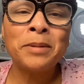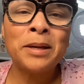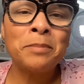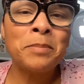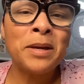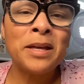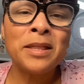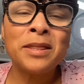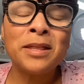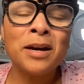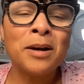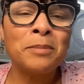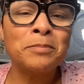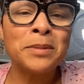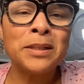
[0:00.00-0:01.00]
give me a
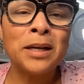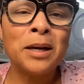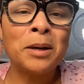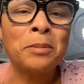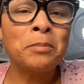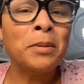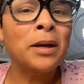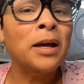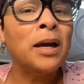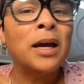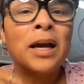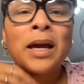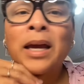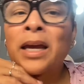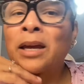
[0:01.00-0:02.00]
thumbs up.
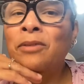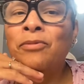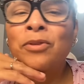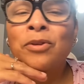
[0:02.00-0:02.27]
If